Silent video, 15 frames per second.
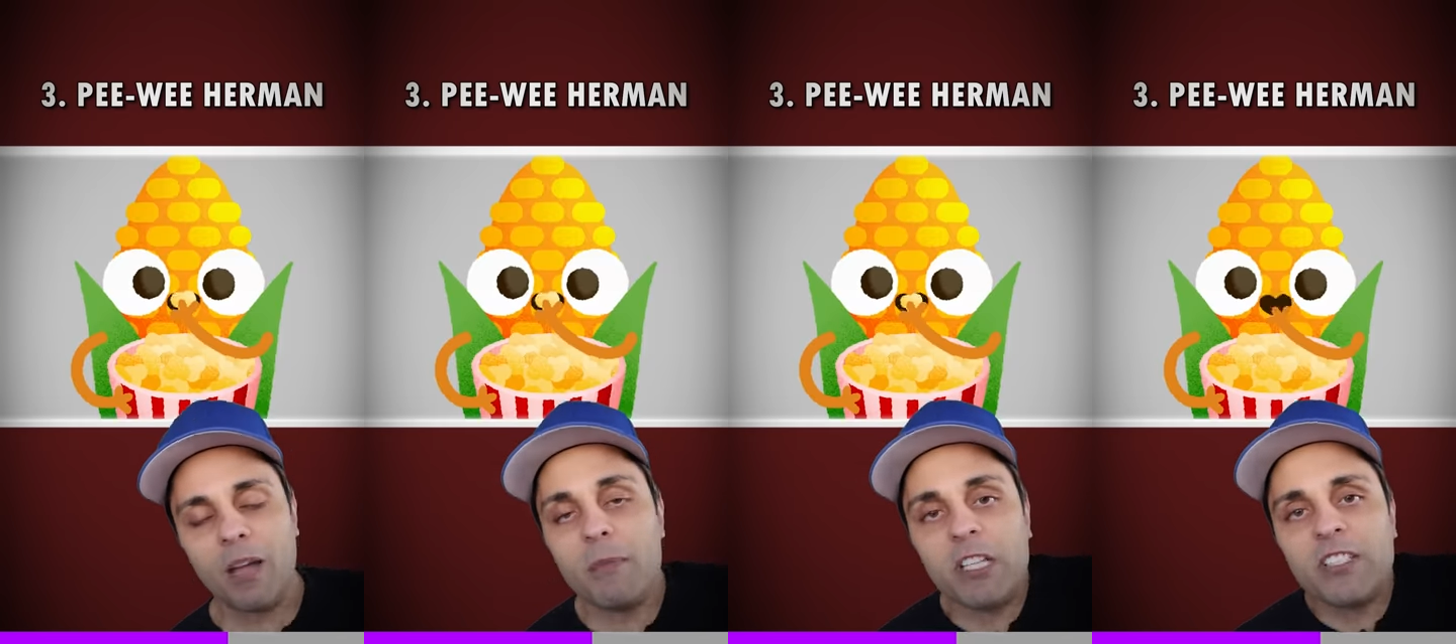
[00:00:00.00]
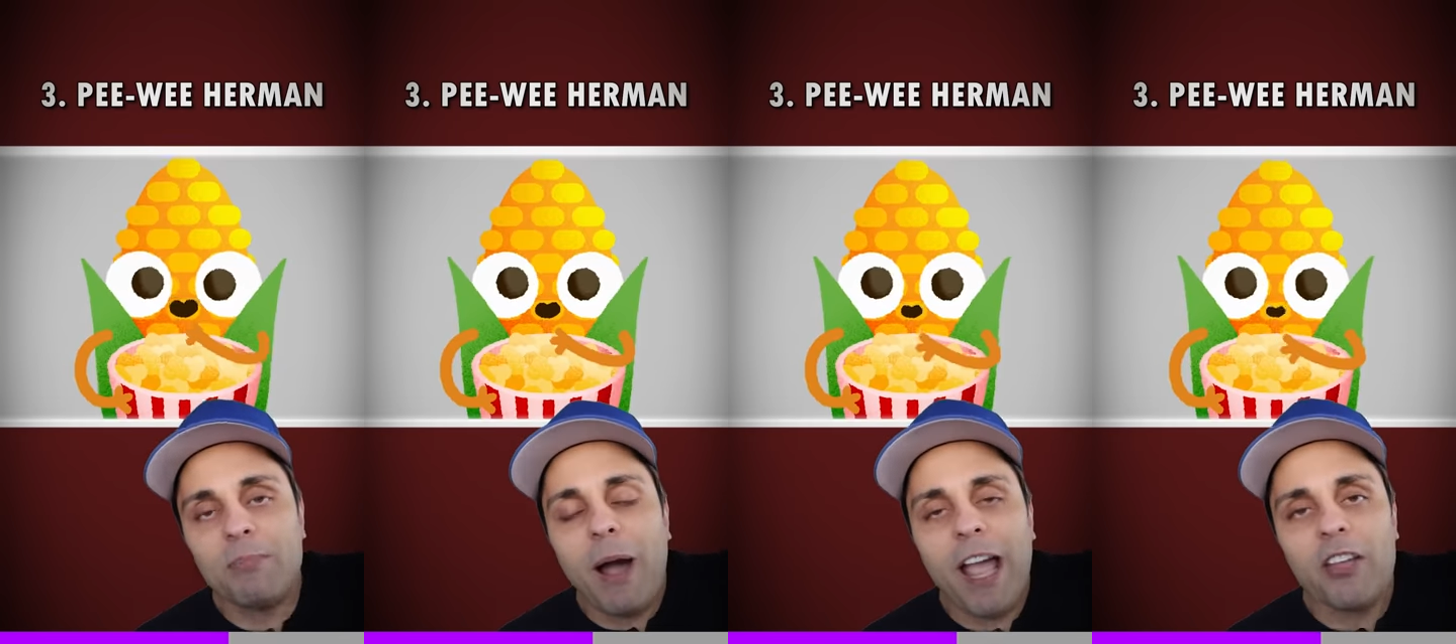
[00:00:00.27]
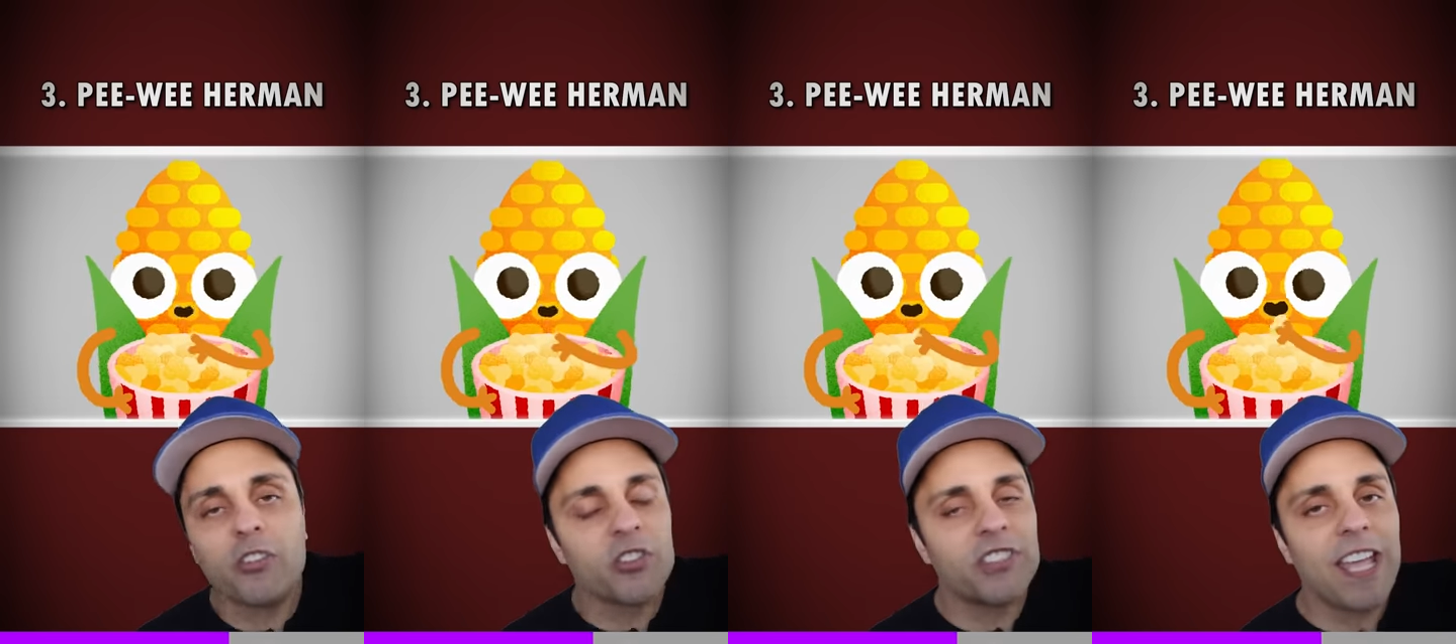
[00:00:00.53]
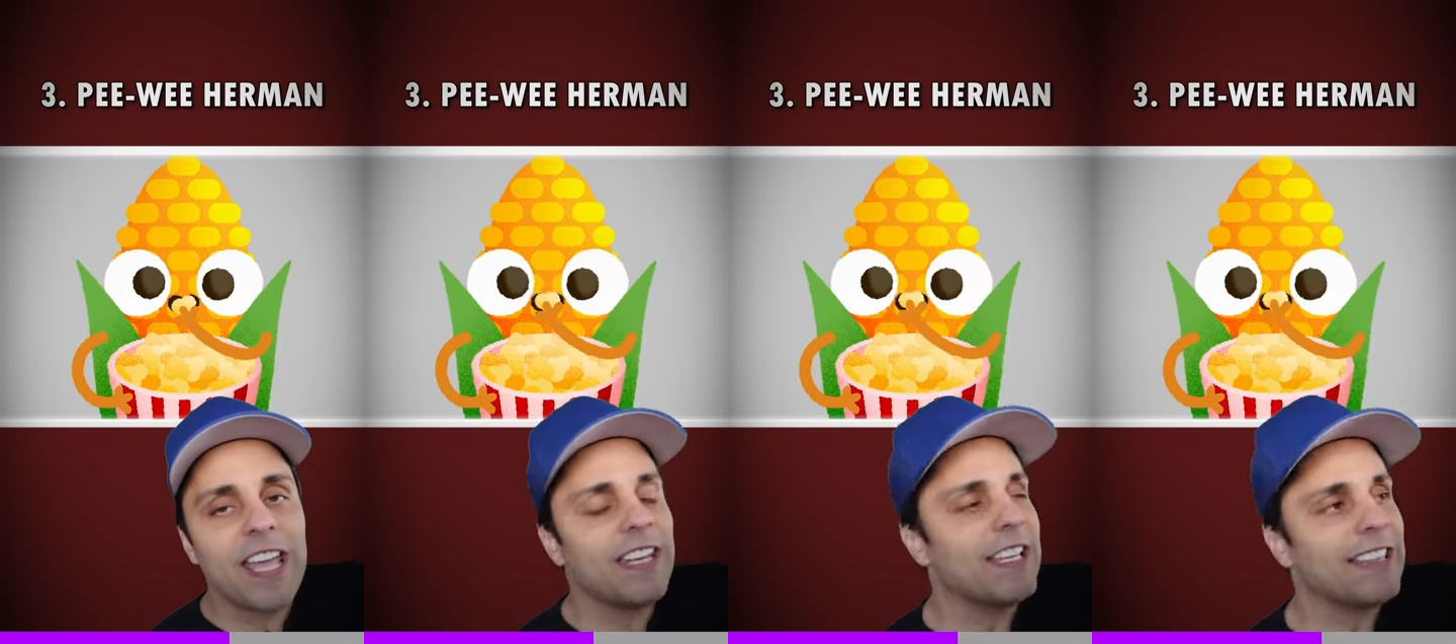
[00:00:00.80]
I mean, to my
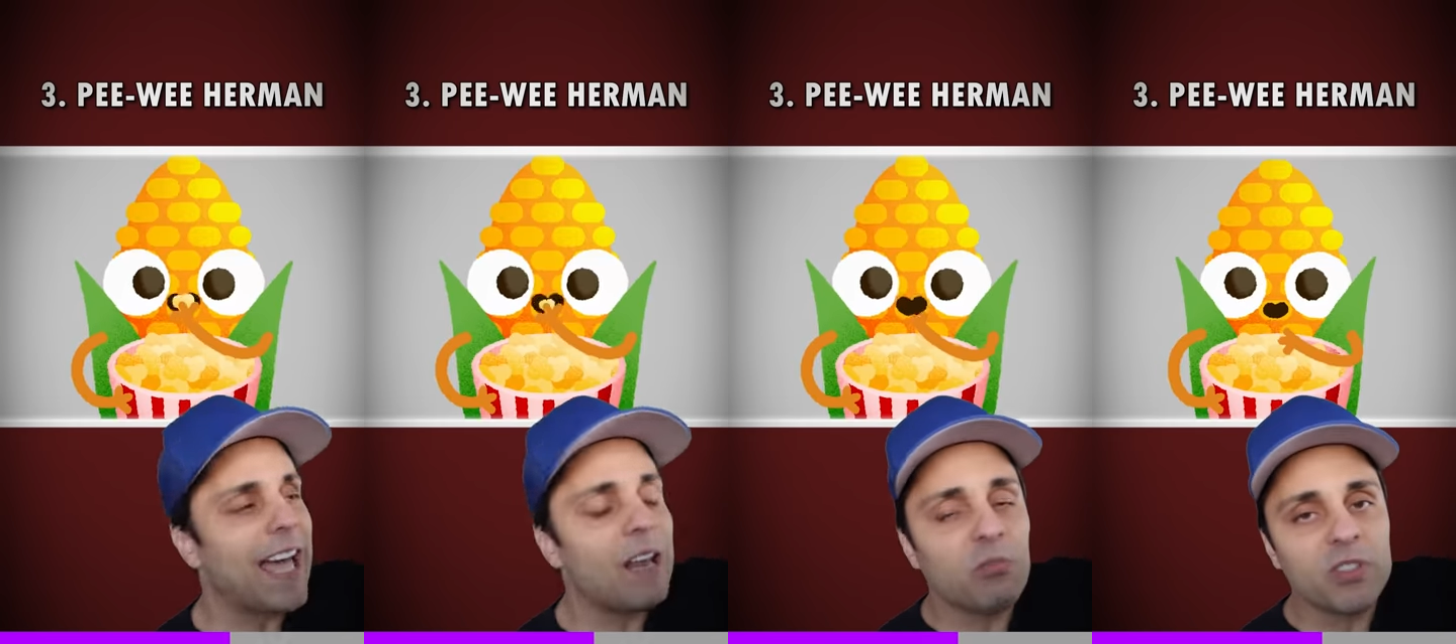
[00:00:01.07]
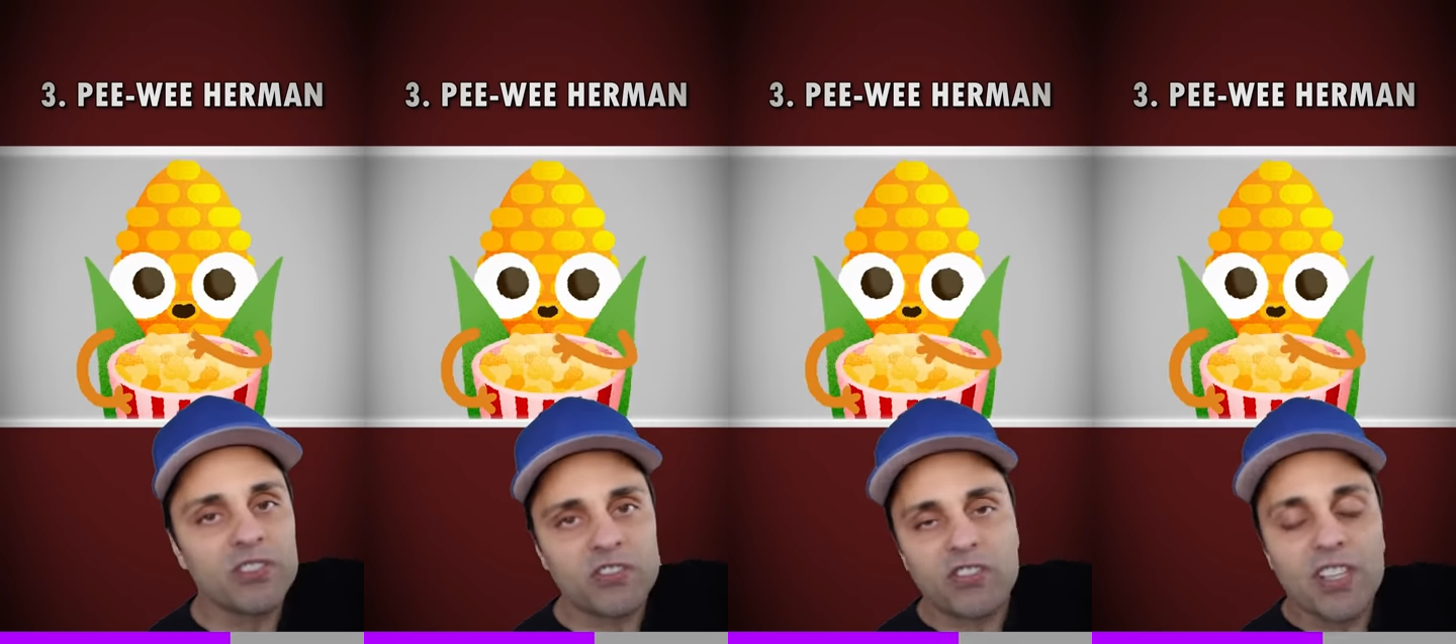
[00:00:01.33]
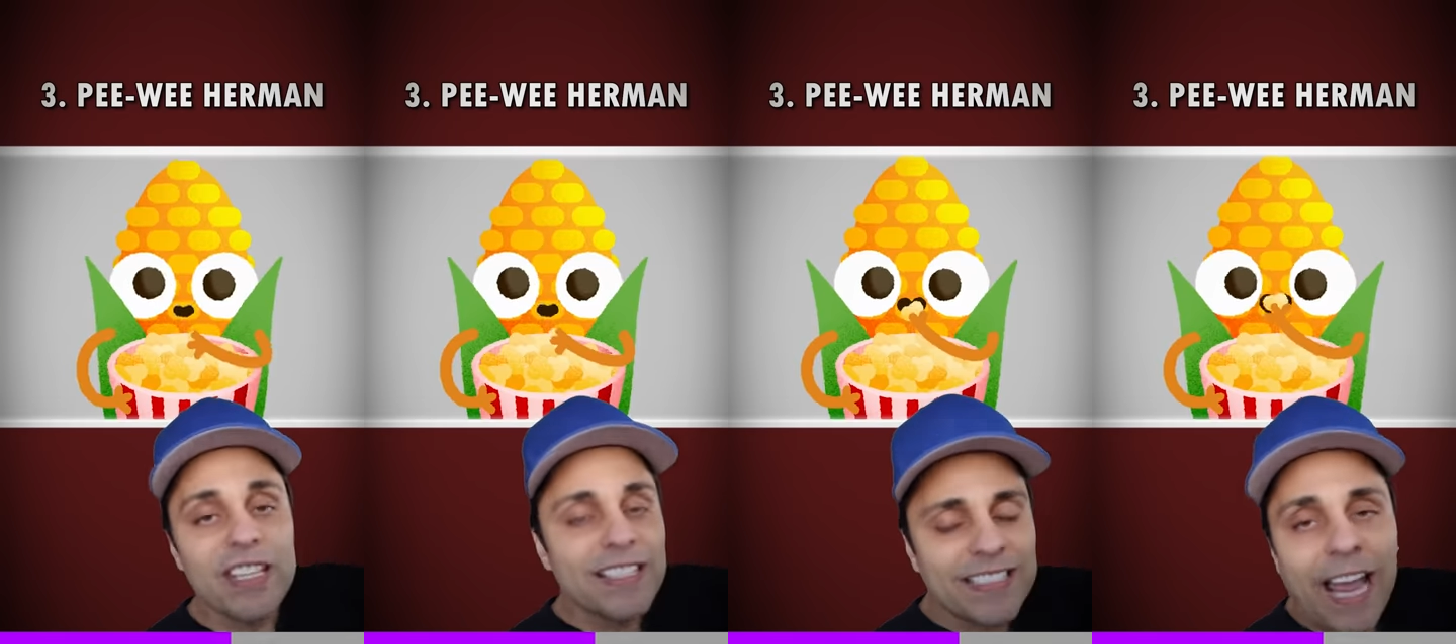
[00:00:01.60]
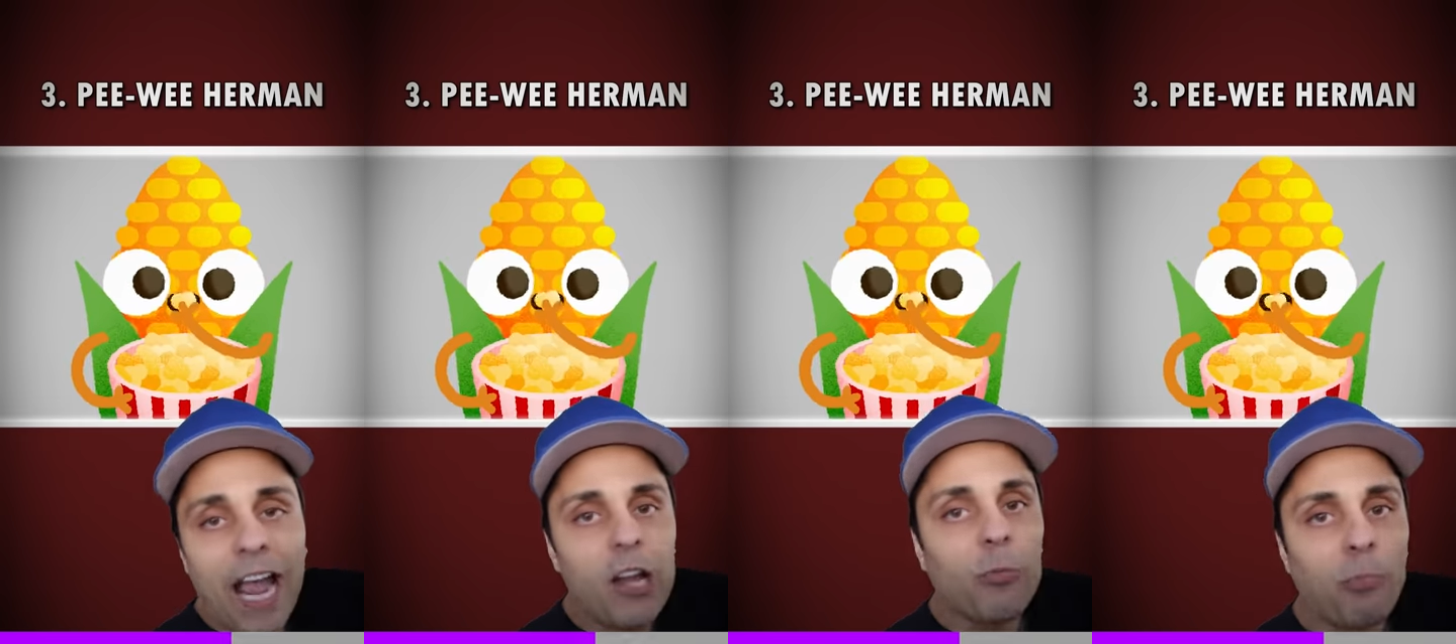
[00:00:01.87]
understanding, that is the
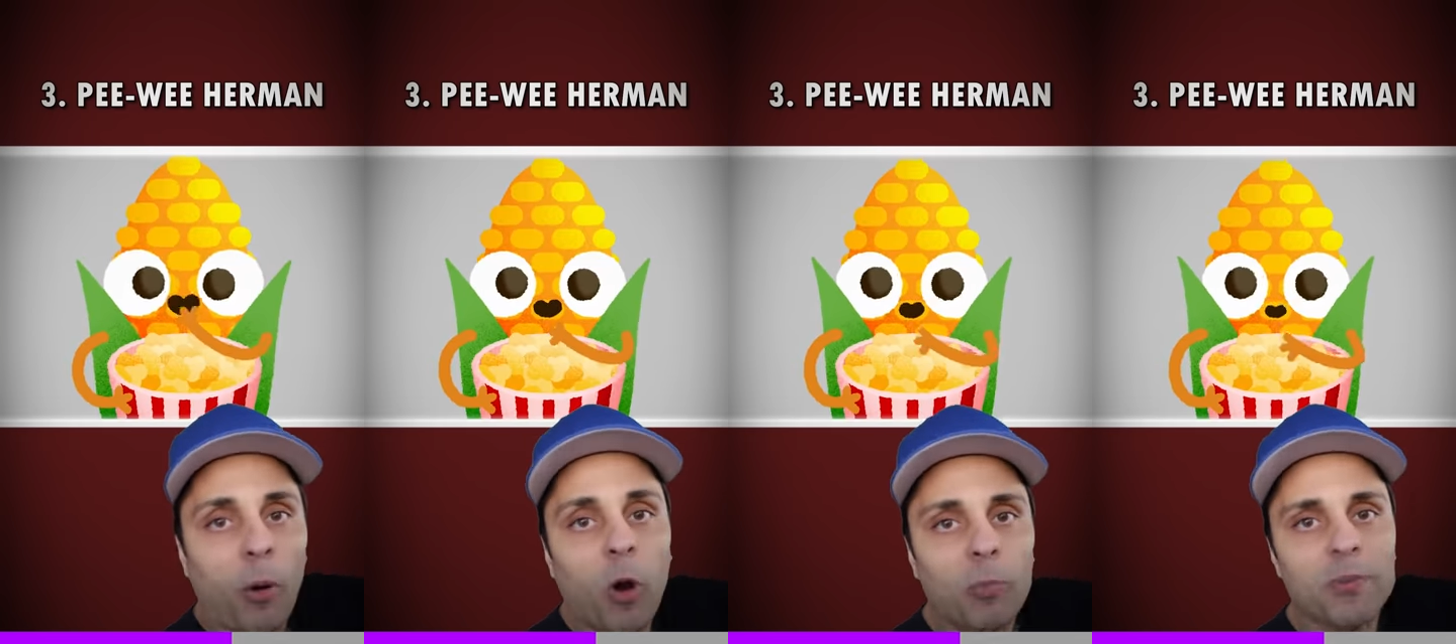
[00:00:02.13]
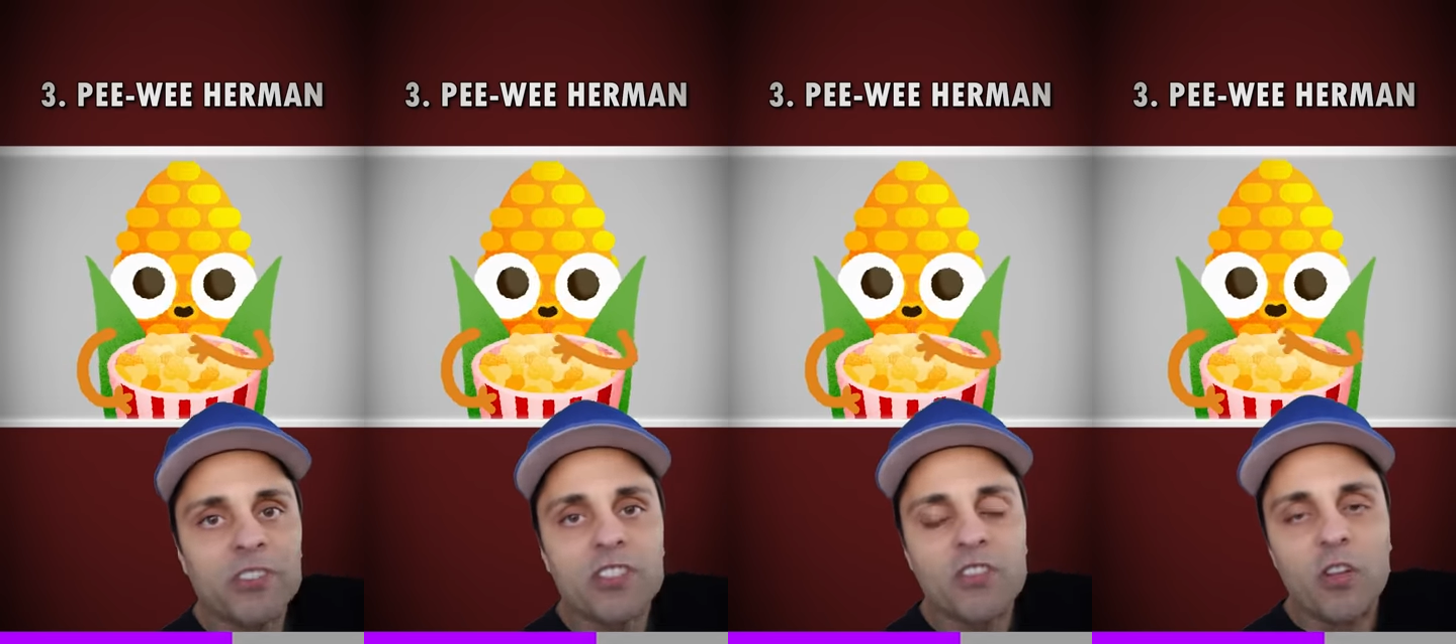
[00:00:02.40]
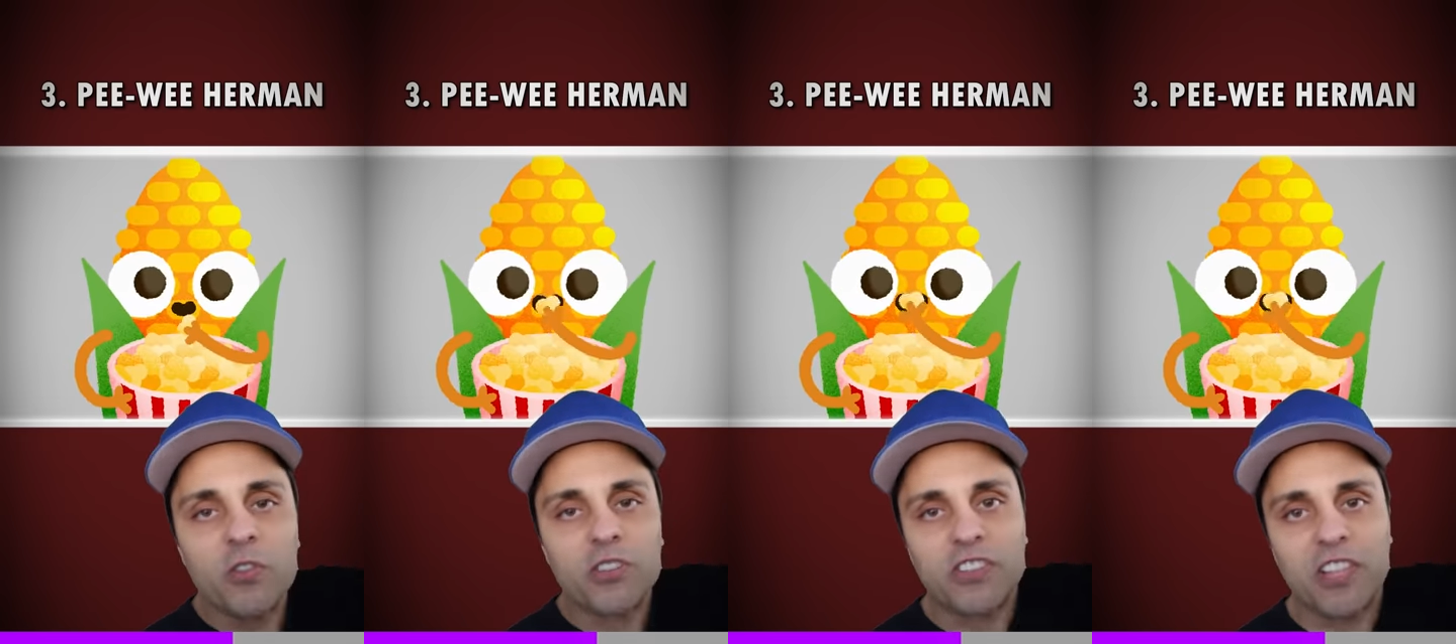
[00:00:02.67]
entire purpose of those